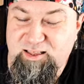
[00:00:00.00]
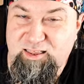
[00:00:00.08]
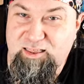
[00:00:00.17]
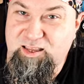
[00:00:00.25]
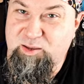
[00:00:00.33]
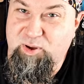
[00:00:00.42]

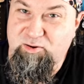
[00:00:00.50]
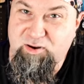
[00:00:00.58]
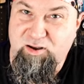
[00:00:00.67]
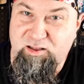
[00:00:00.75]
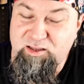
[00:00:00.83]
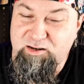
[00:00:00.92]
Think about
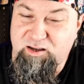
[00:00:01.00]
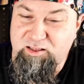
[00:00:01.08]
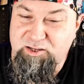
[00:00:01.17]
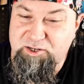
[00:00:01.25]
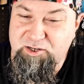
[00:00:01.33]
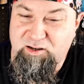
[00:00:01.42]
recalling
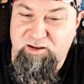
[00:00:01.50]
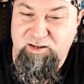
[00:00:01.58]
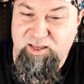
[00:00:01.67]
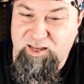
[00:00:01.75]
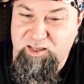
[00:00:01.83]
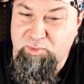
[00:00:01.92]
knowledge on
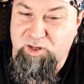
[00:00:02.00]
any